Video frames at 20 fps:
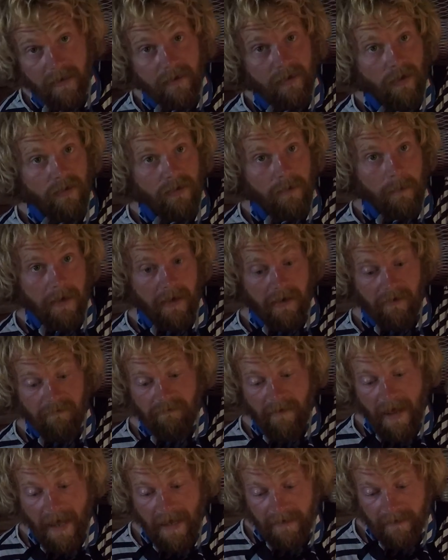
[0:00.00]
going to be a
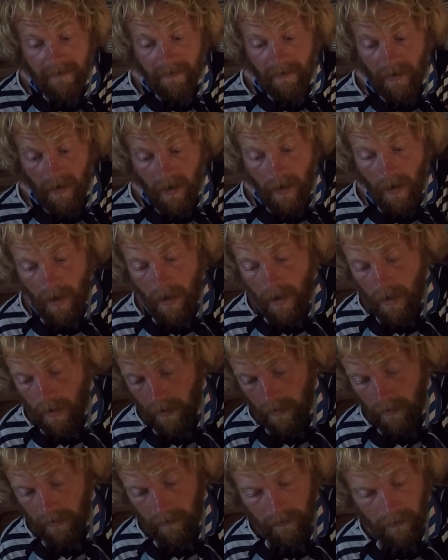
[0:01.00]
red
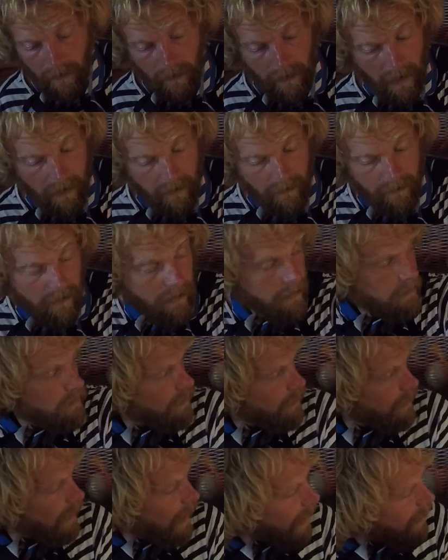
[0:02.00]
hull. Okay, so let's
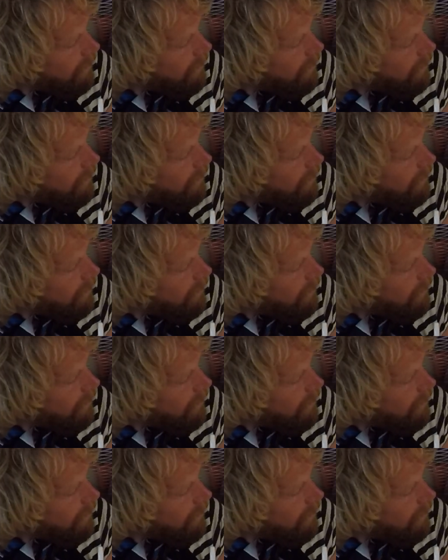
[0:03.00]
draw that, a